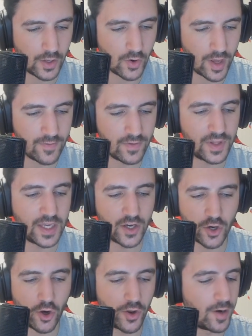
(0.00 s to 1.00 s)
everything
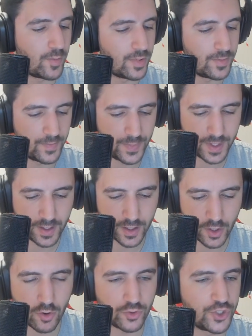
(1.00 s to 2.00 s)
caught up.
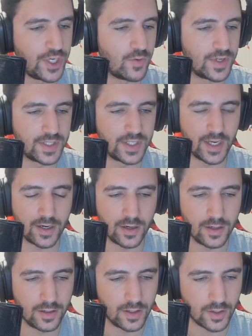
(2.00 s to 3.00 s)
Coaching was there.
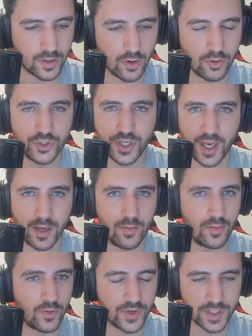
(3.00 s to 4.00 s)
Coach
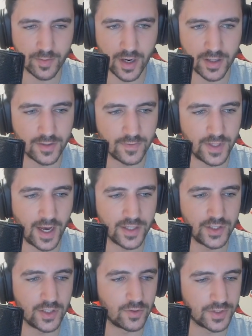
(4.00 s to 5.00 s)
Kim was a part of the
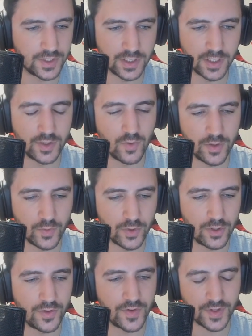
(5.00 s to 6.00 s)
IG roster that won
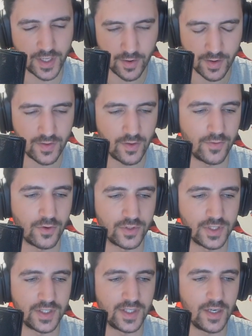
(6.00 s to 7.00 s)
Worlds, and now he's, of course,
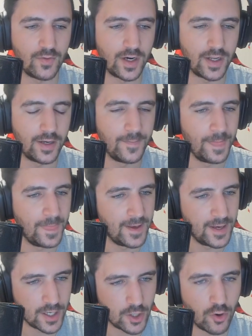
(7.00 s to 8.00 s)
in T1.
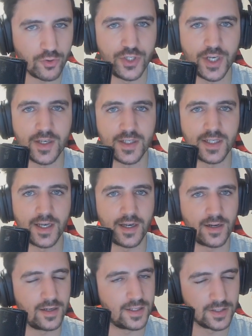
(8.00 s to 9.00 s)
Coaching is
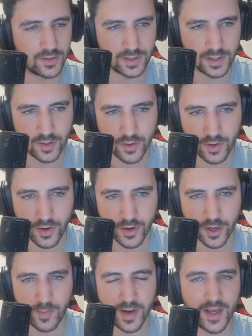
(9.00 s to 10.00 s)
there. It's no longer a
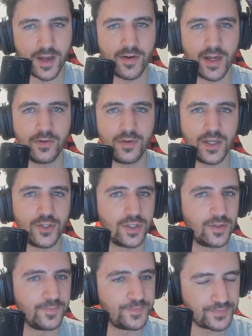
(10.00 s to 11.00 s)
player-ran region.